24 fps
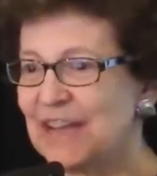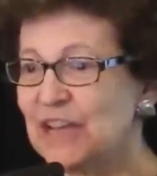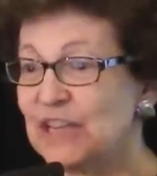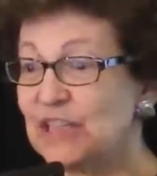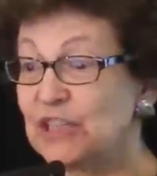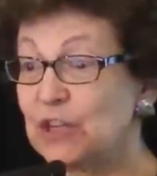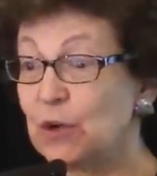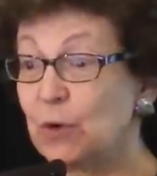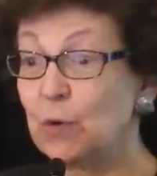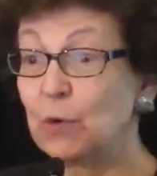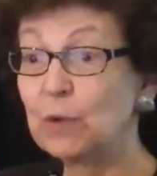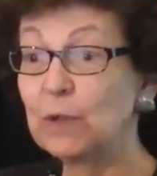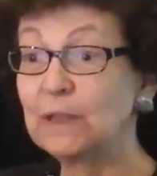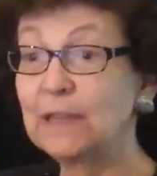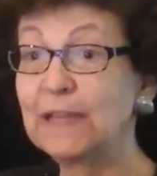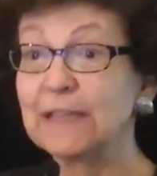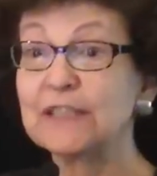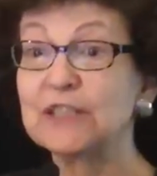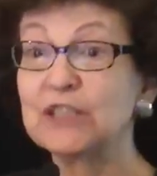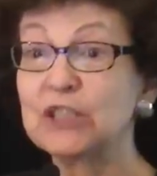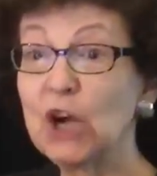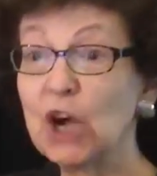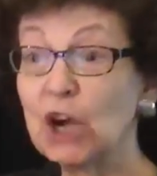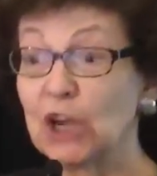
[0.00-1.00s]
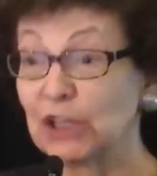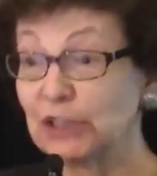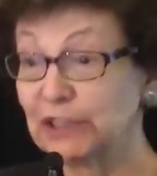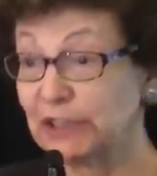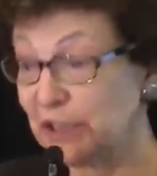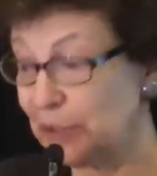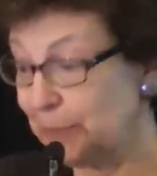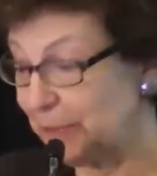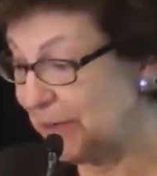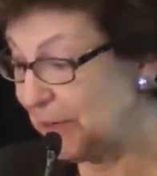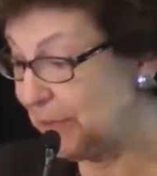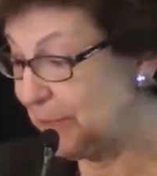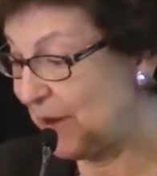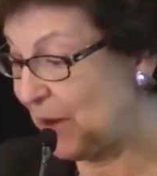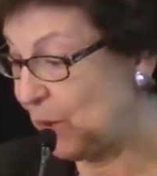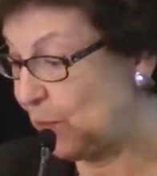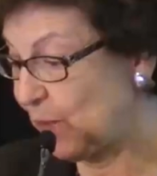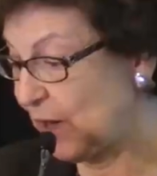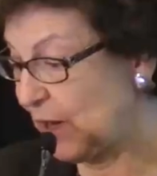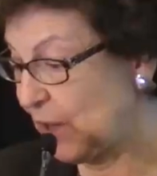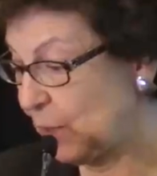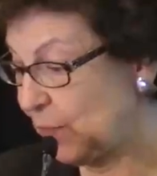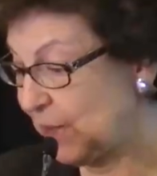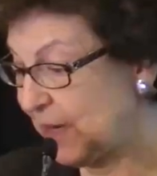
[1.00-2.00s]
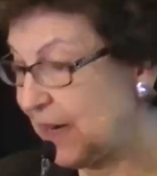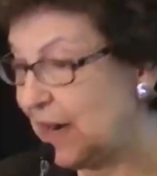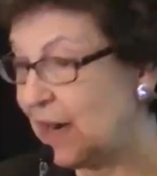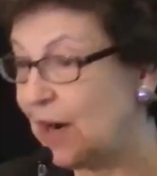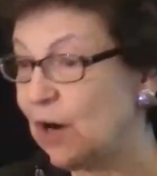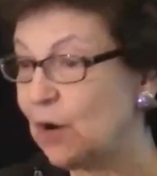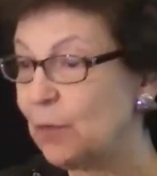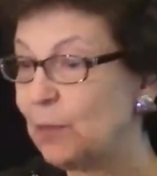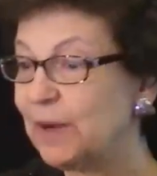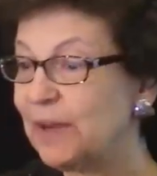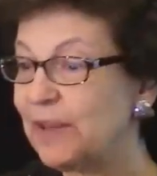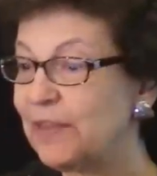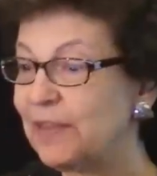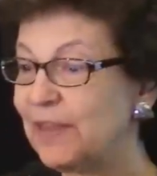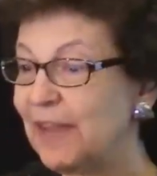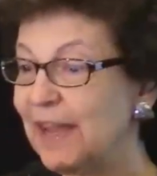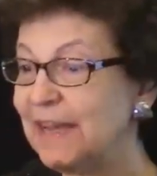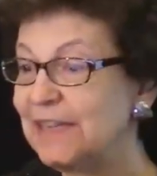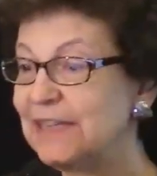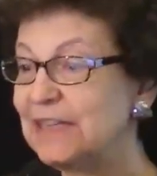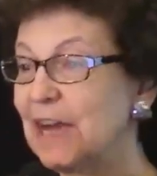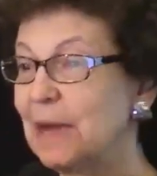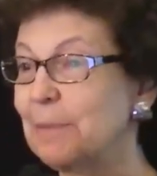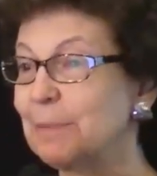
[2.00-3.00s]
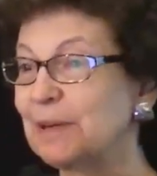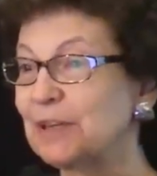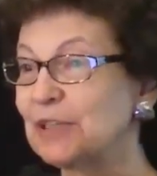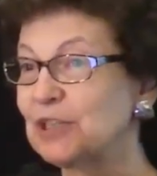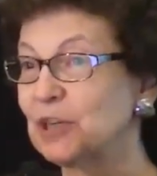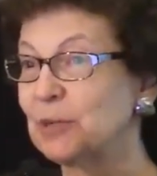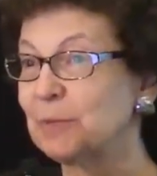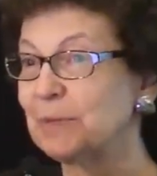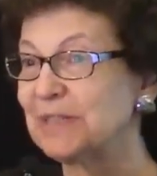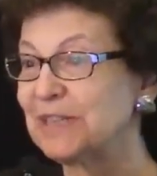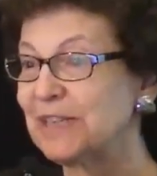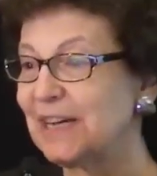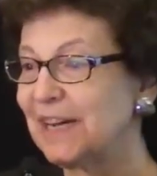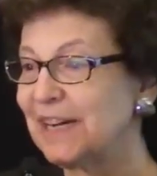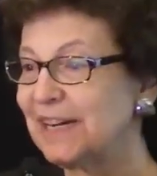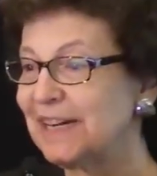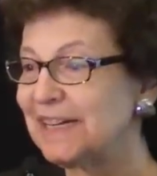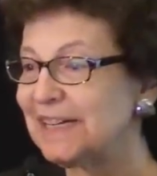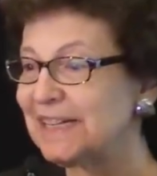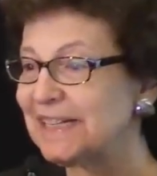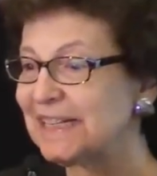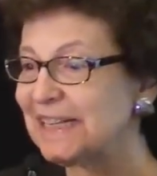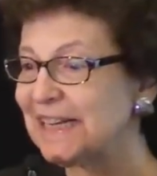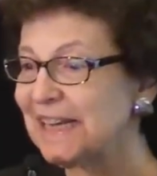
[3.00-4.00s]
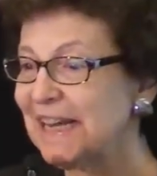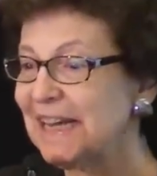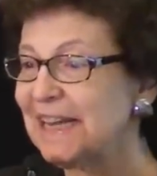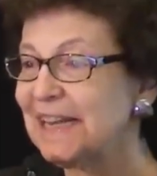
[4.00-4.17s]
So let's talk a little bit about where we are with atopic dermatitis.